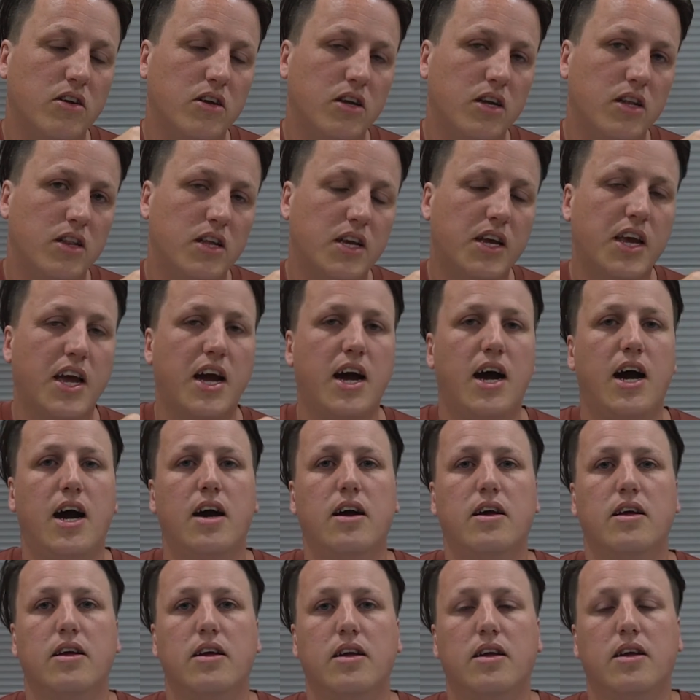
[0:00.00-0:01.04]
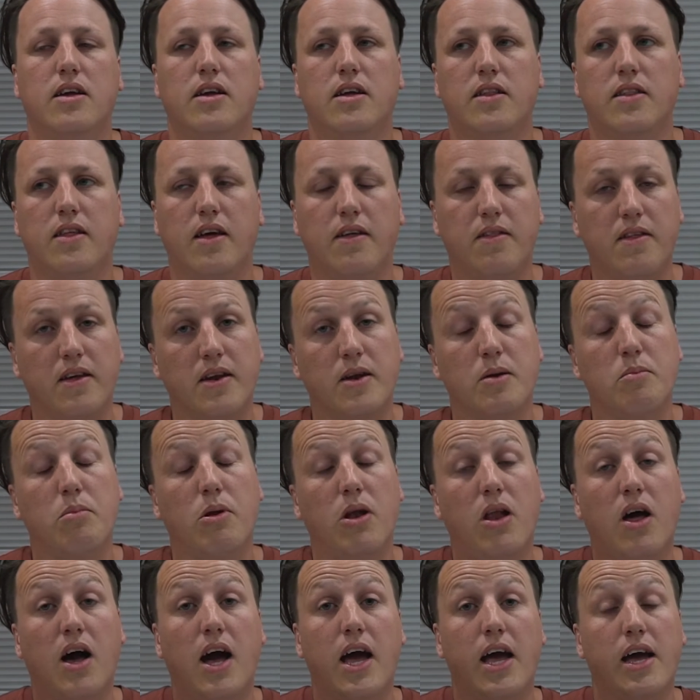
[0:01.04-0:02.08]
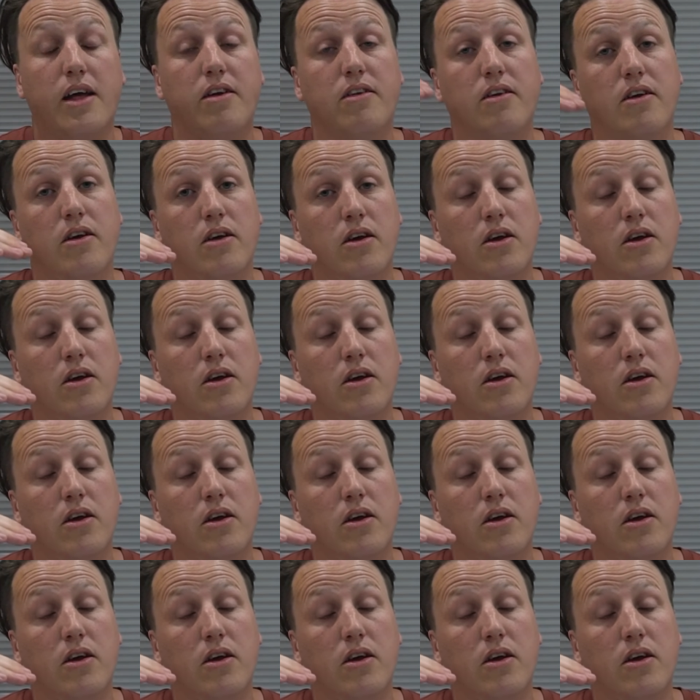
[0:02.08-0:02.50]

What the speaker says: in the car, they then apply it